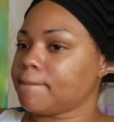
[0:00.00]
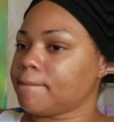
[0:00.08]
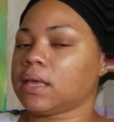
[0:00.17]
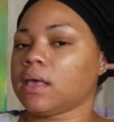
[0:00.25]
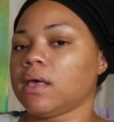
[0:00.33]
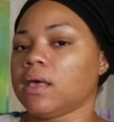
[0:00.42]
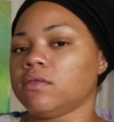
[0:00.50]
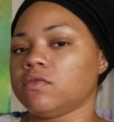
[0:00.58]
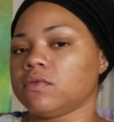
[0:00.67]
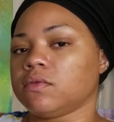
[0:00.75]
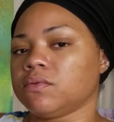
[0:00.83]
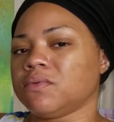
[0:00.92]

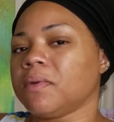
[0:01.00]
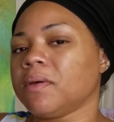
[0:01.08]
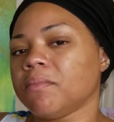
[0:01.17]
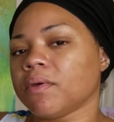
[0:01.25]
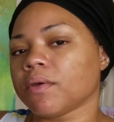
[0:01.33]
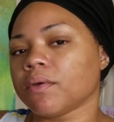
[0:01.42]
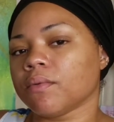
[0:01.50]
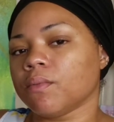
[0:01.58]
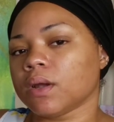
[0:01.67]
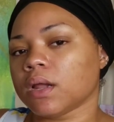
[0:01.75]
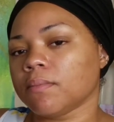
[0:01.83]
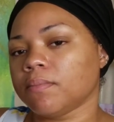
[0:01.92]
because remember
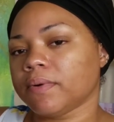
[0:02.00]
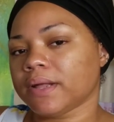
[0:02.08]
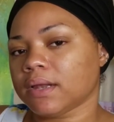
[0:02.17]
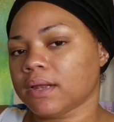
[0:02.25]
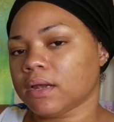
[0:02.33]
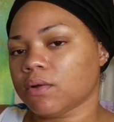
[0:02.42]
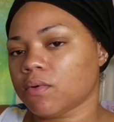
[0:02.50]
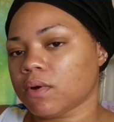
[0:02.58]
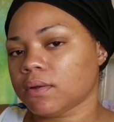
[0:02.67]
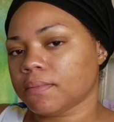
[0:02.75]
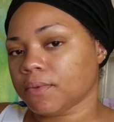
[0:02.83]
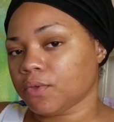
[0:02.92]
when I'm putting it
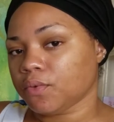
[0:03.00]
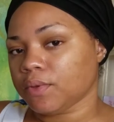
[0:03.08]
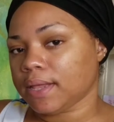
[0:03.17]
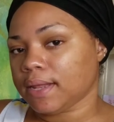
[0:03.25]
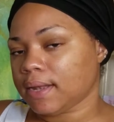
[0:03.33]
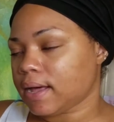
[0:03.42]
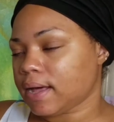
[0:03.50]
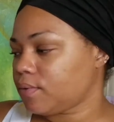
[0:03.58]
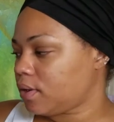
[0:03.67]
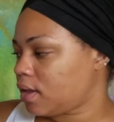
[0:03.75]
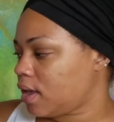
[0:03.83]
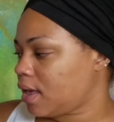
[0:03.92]
on I'm gluing it
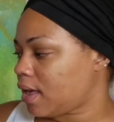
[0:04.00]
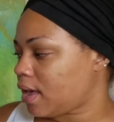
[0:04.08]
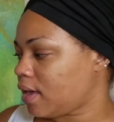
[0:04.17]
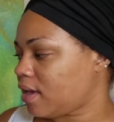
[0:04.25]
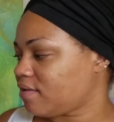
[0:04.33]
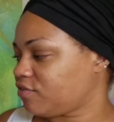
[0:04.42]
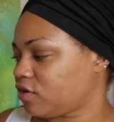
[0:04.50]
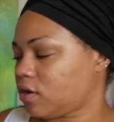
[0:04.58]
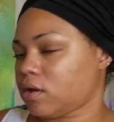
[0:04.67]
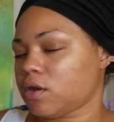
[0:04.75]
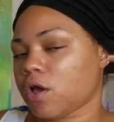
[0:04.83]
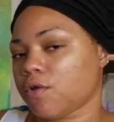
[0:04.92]
down I have to
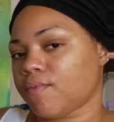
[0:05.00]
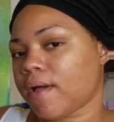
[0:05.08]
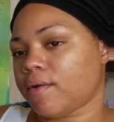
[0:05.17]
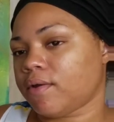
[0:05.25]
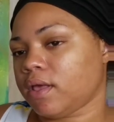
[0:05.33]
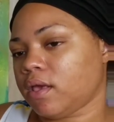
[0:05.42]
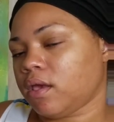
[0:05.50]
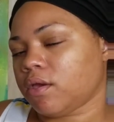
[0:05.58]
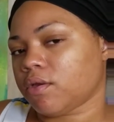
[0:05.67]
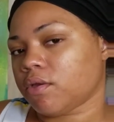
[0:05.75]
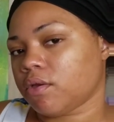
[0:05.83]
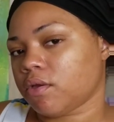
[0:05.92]
cut around the ear